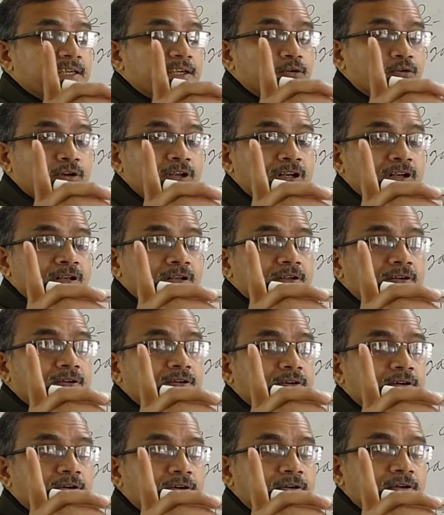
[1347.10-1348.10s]
you will
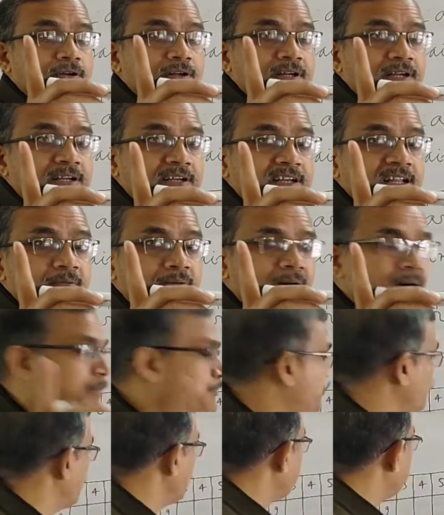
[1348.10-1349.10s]

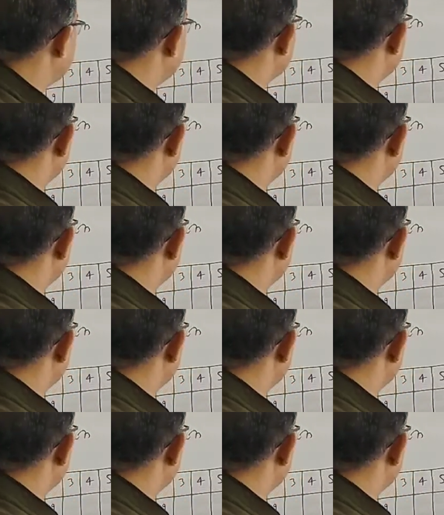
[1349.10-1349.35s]
never put